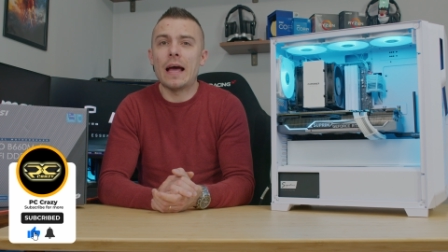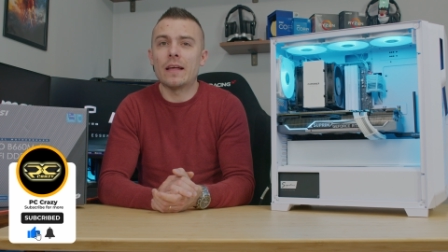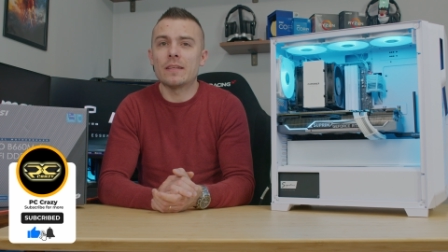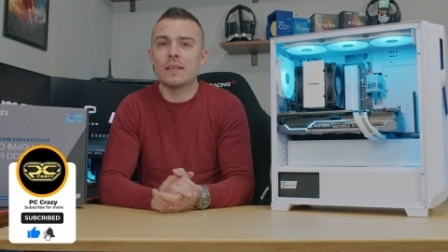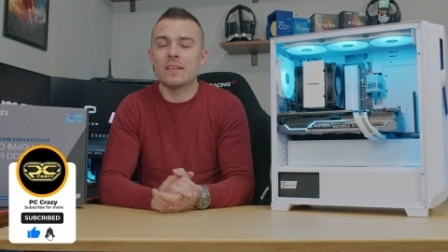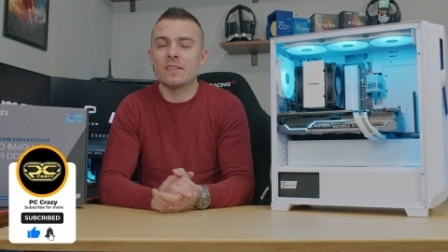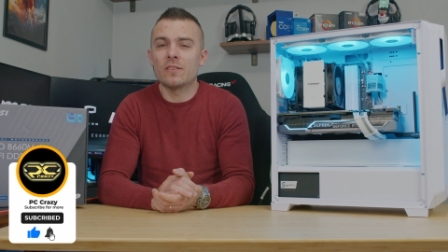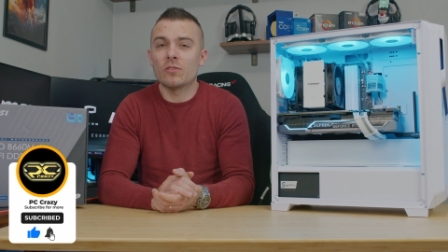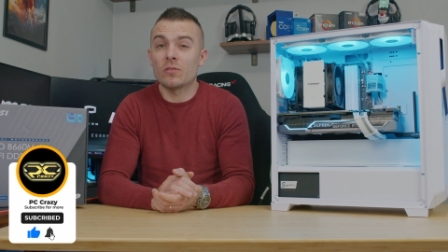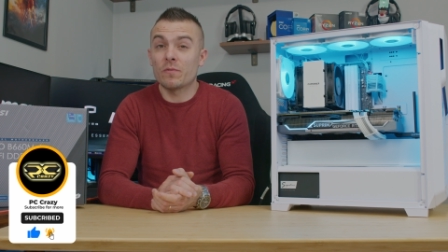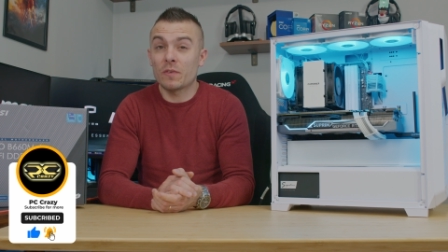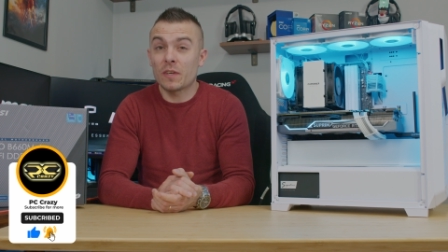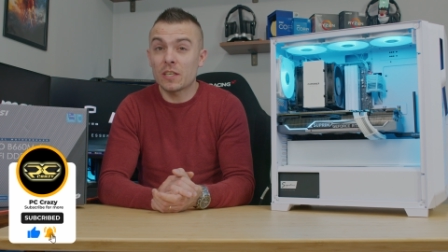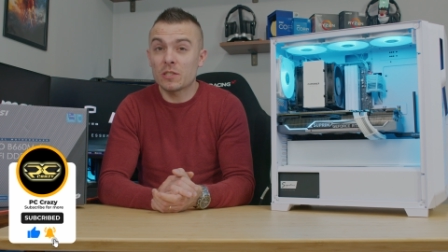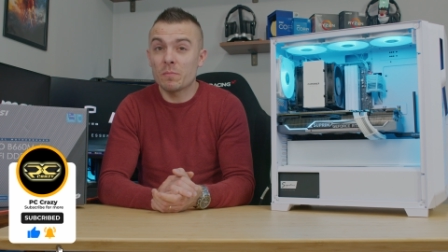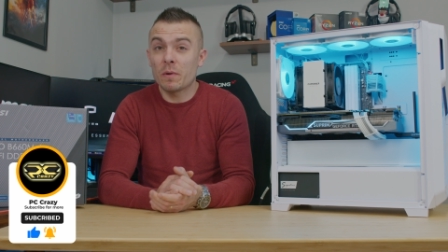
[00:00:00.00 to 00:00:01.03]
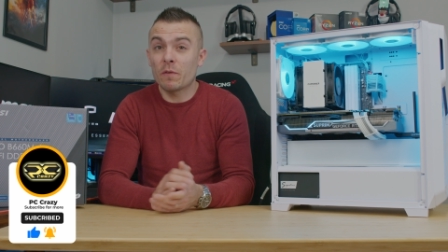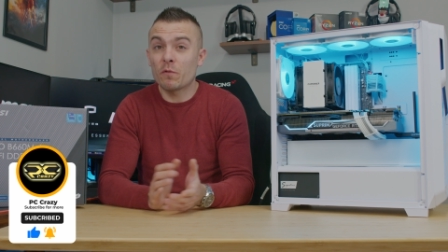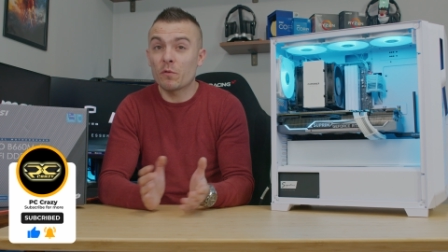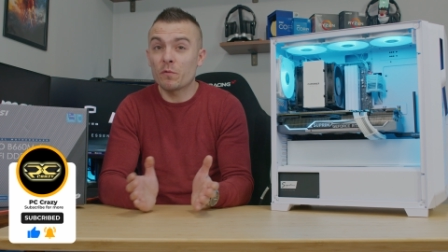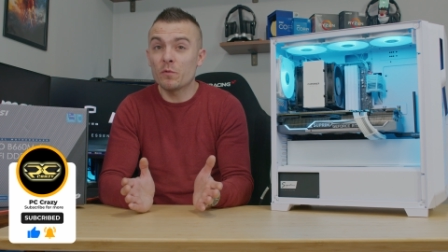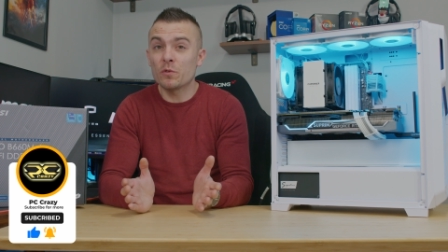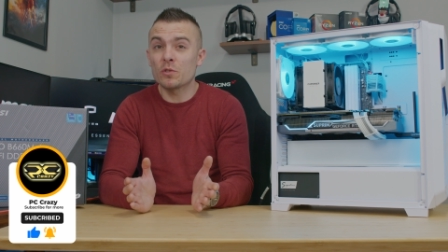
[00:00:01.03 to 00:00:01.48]
and hit the notification bell
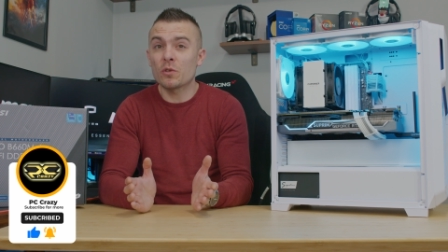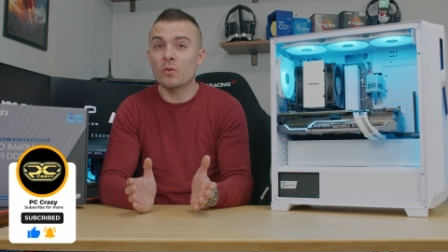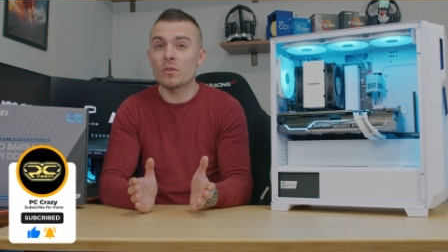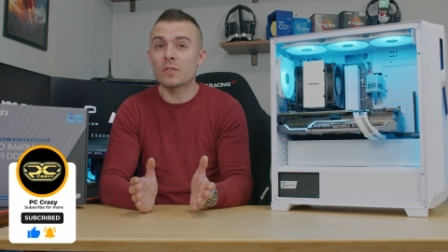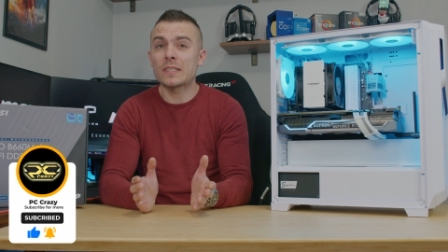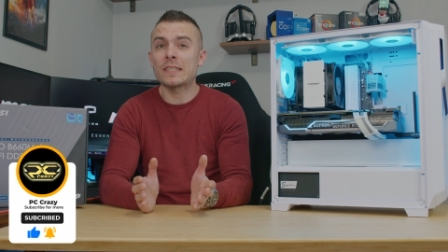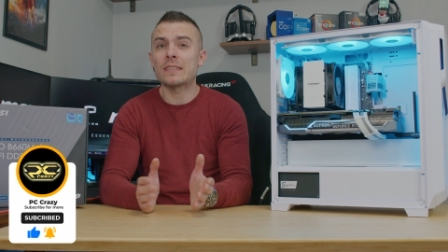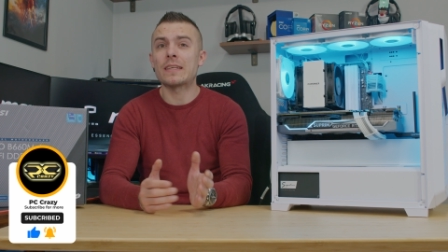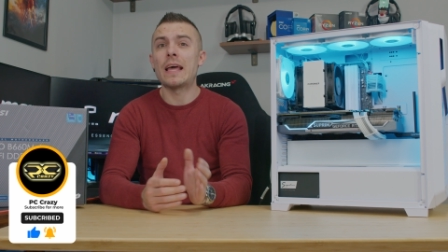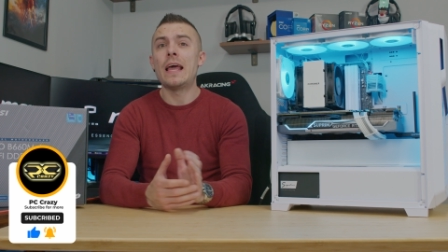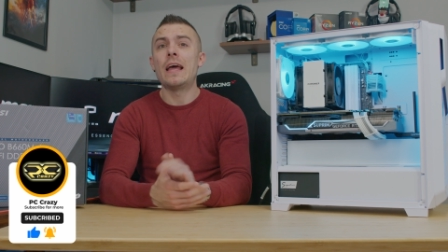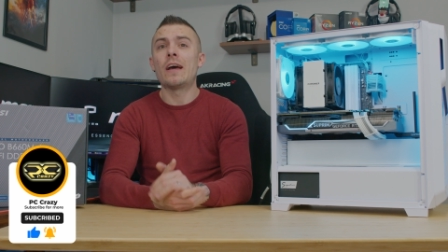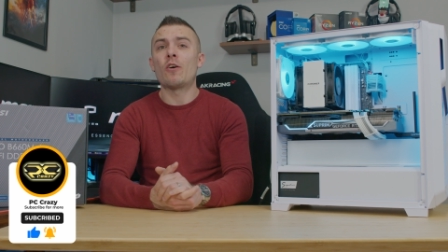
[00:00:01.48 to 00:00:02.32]
for future content.